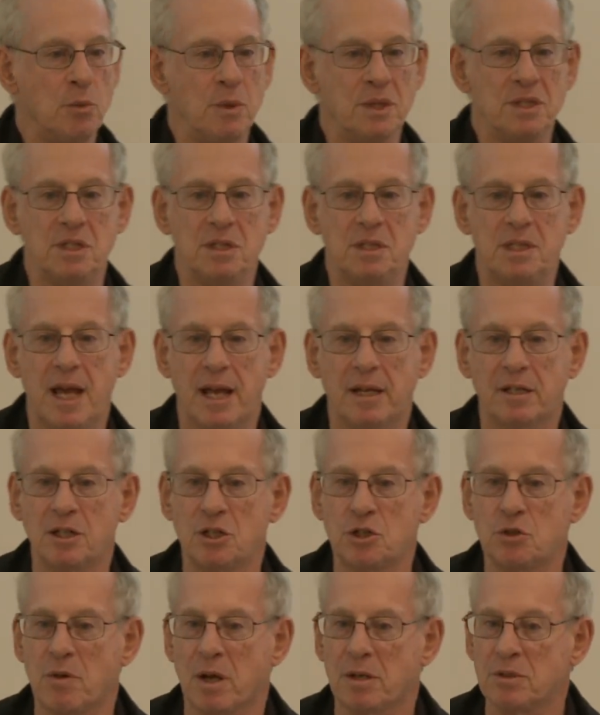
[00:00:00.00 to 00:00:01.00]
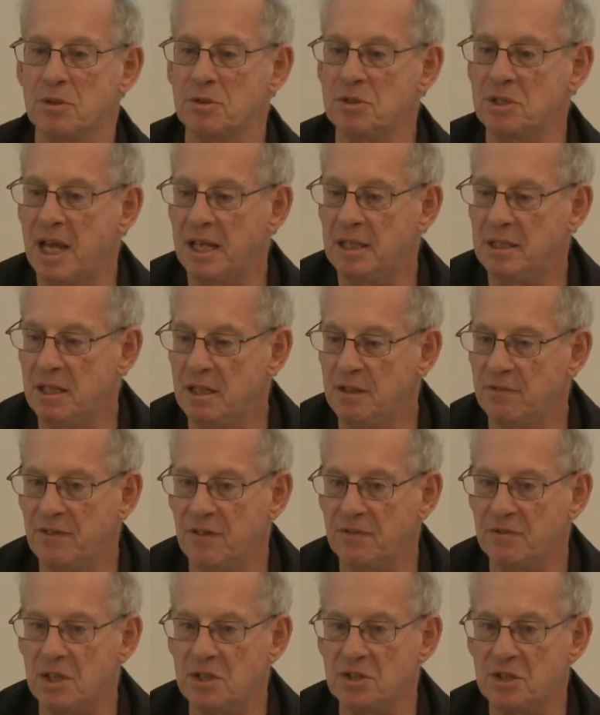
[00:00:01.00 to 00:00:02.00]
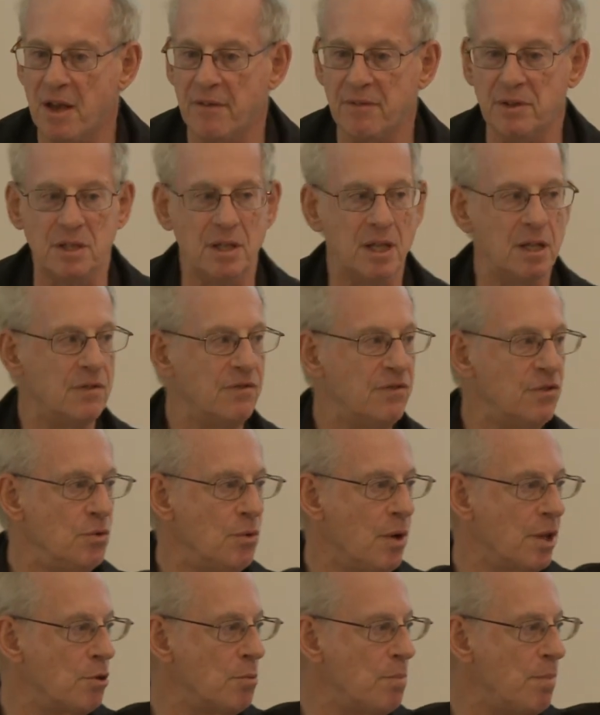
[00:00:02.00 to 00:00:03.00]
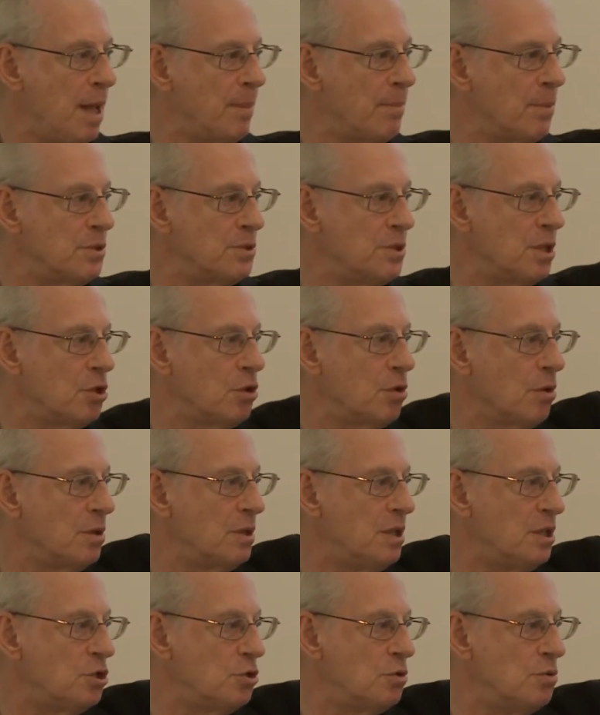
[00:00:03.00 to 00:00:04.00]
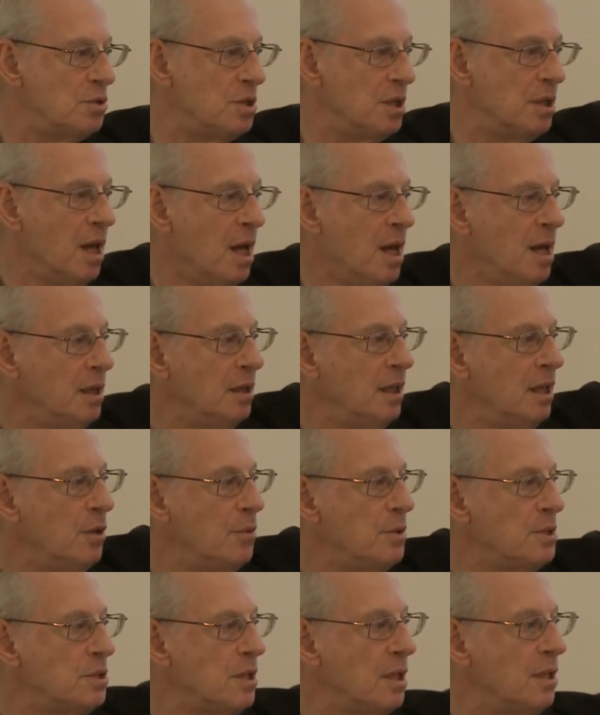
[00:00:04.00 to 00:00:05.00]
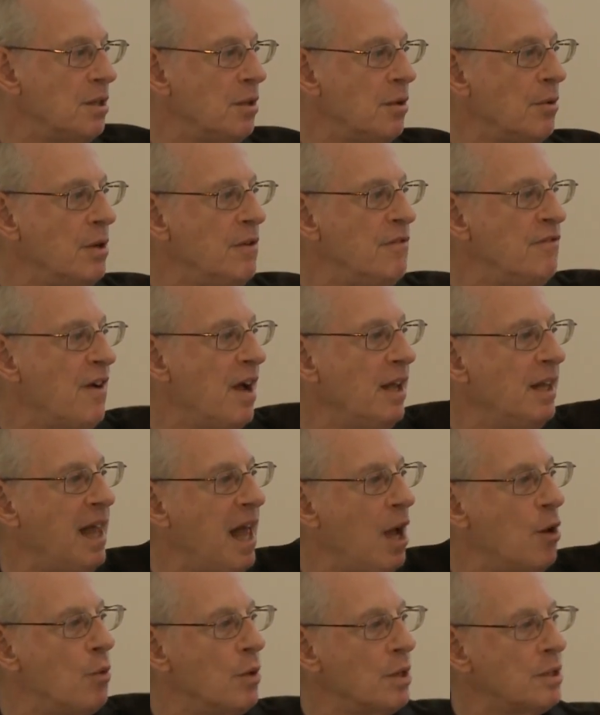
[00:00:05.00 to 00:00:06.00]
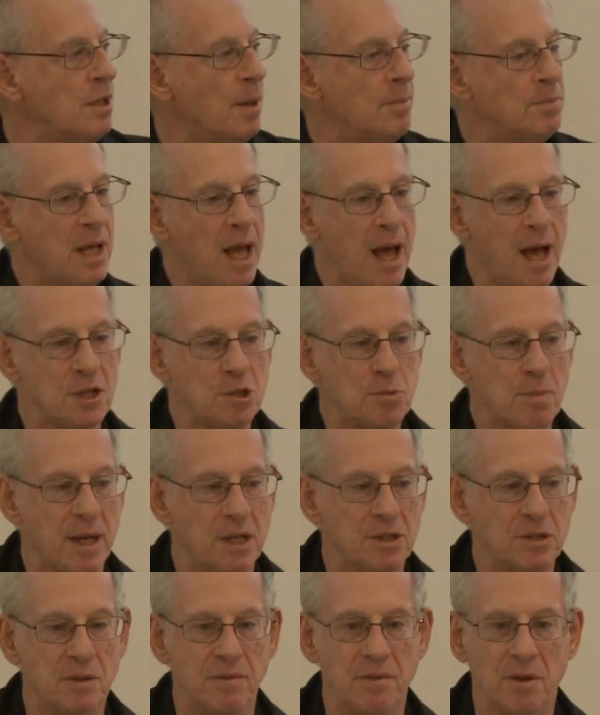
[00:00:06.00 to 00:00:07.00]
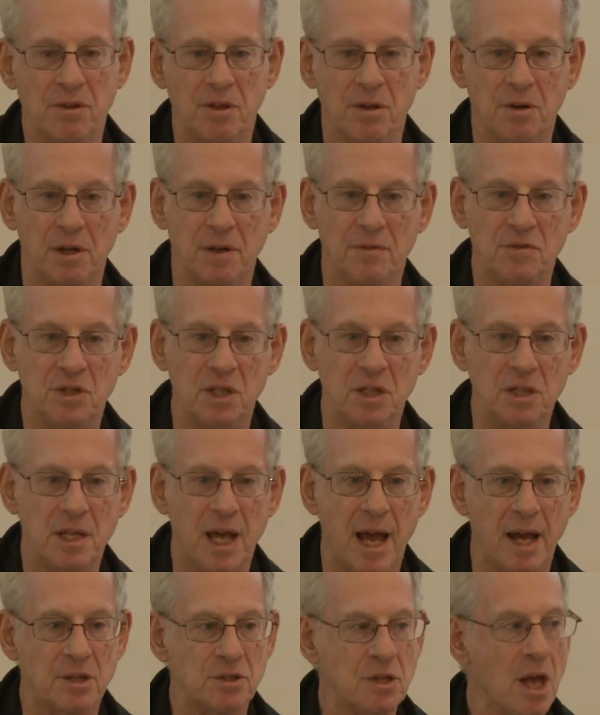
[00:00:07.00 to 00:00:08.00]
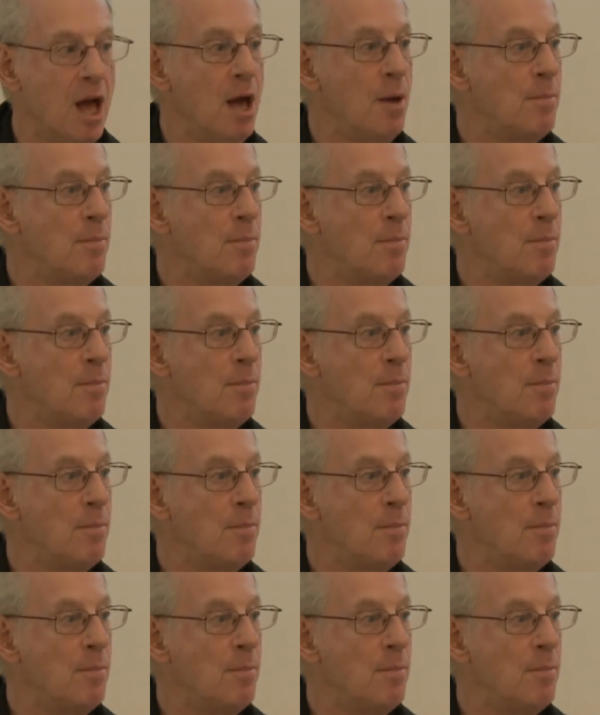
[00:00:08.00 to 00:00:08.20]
with syntactic structures, 1957, then a few other papers, then current issues in linguistic theory. Finally, I worked up to aspects of the theory of syntax.